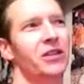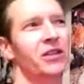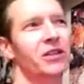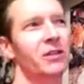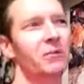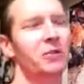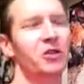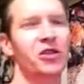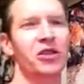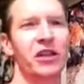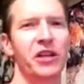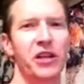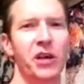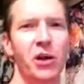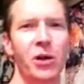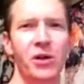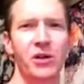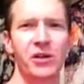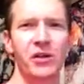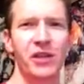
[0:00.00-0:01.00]
Imogene
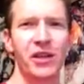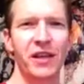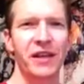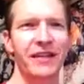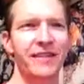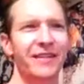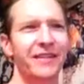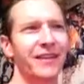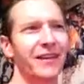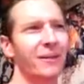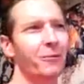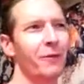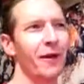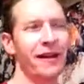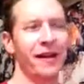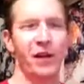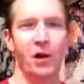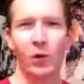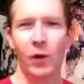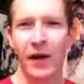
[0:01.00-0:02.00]
Coca is in it.
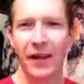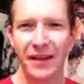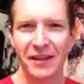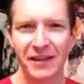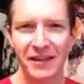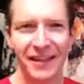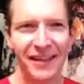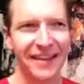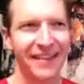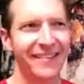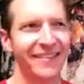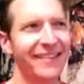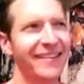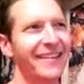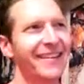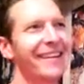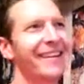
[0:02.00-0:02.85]
Randy Quaid is in it.